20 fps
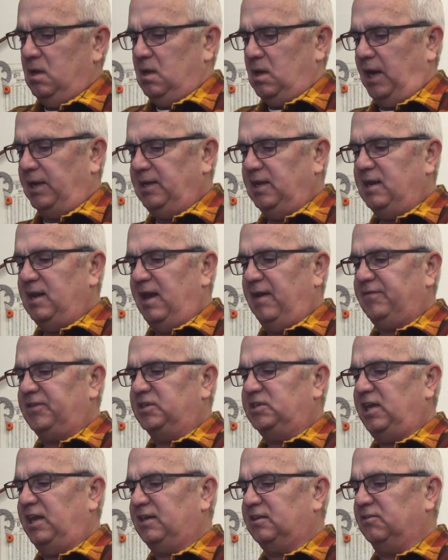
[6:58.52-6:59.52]
I didn't have to
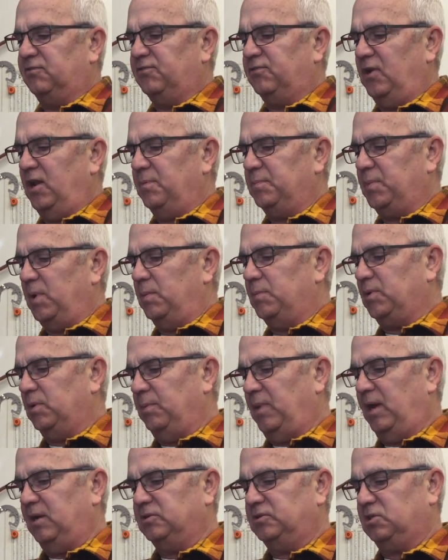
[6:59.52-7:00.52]
take the front bumper
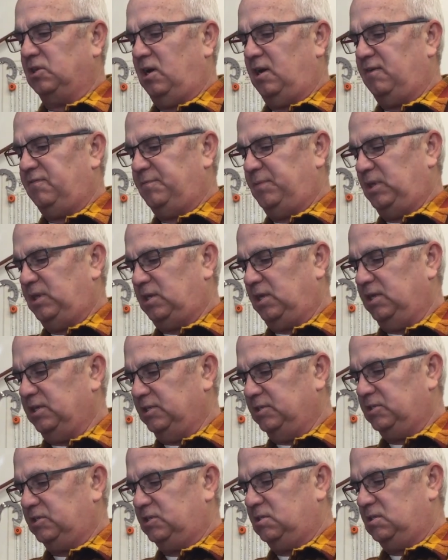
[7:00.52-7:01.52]
mounts off
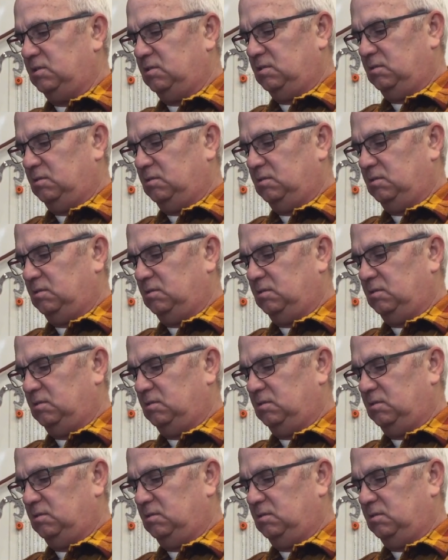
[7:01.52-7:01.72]
because,